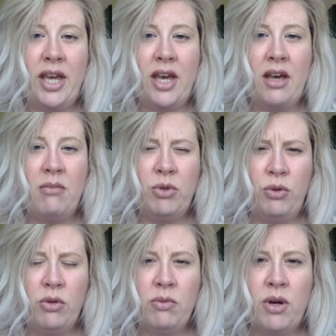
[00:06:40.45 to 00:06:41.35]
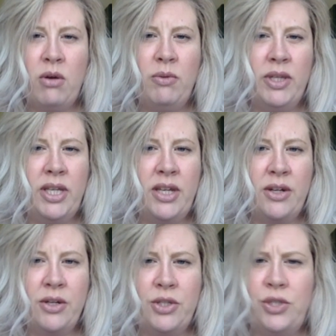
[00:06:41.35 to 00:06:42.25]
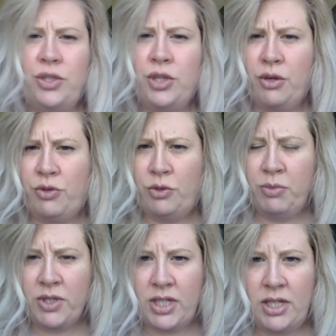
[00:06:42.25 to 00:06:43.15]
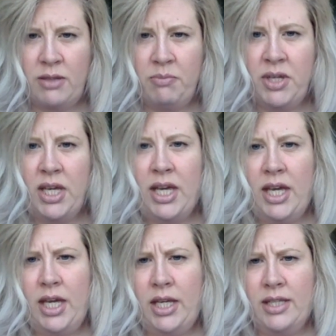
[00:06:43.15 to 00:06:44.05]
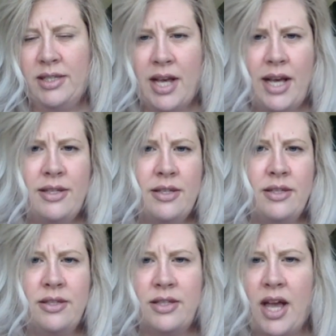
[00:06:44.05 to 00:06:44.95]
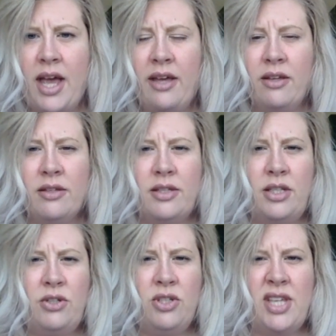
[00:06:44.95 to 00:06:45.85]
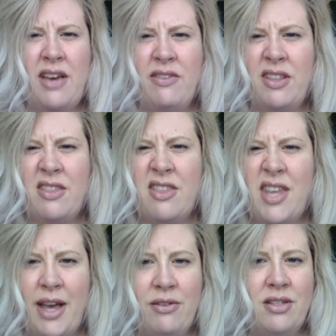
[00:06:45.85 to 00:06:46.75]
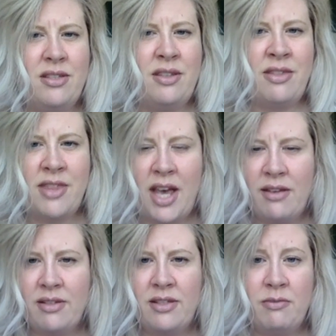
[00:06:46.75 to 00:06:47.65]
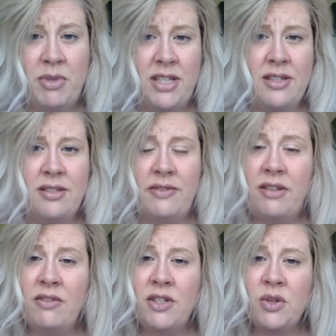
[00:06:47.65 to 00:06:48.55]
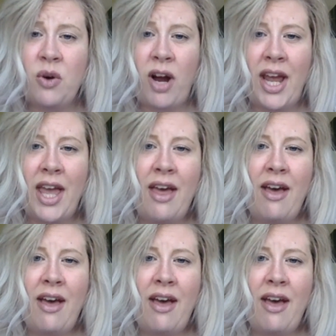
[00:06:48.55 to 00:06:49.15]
LuLaRoe really encourages you to go super deep in sizes and styles, and you just have thousands and thousands of pieces of inventory.